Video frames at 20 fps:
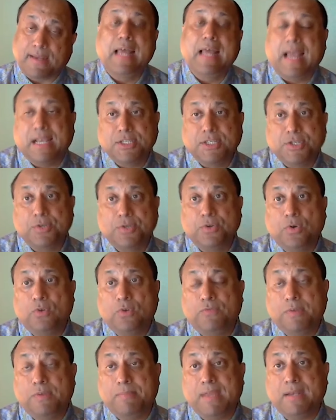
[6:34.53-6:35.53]
As you know,
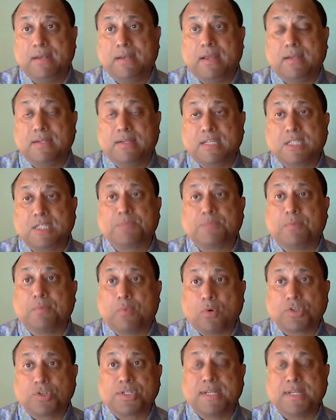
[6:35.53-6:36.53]
women
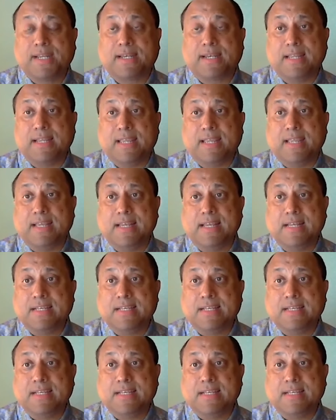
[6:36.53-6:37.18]
disproportionately